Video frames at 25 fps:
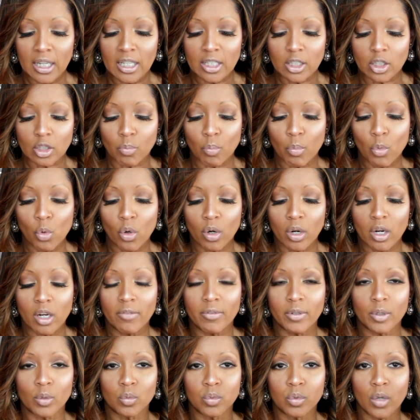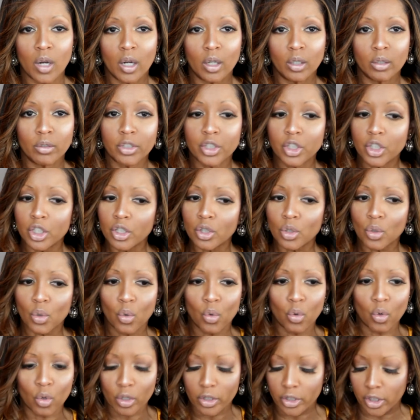It's more of a rose, just
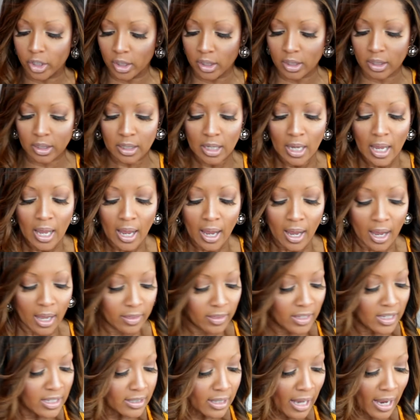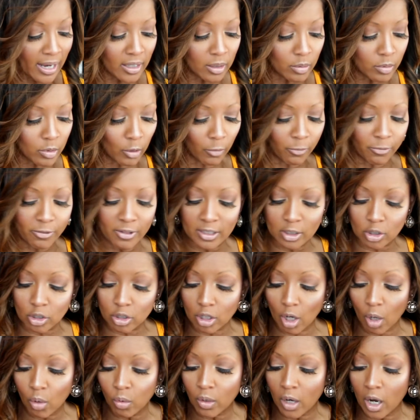gorgeous. And these items will fit
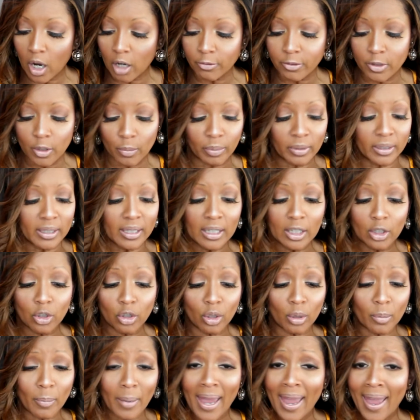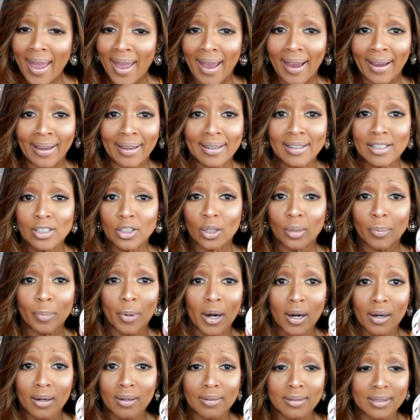so comfortably in your bag, in your
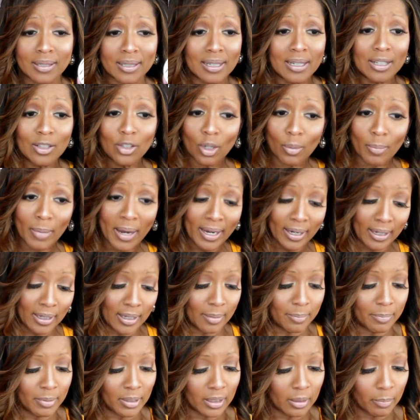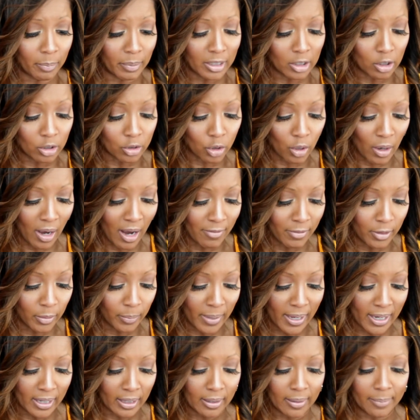purse, in your makeup. It could be your travel
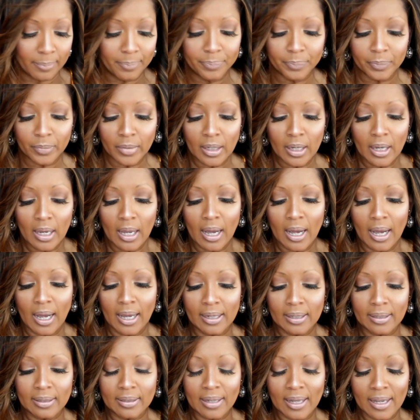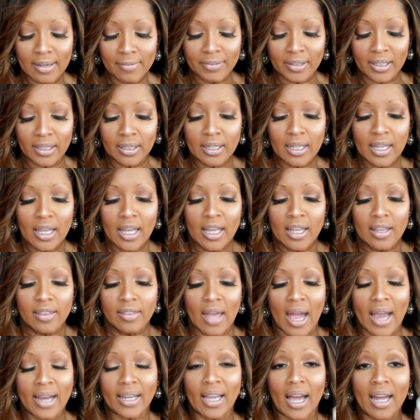makeup. I love it.
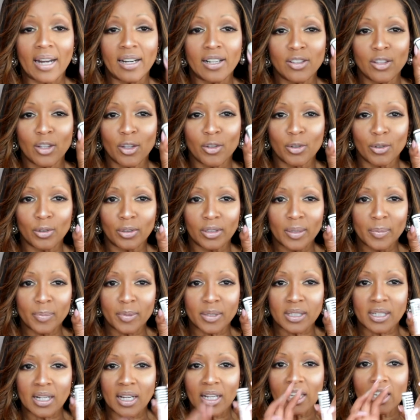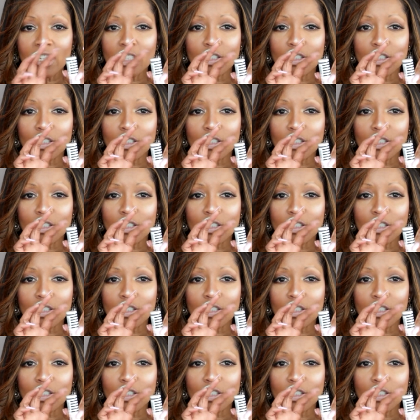I got another lipstick.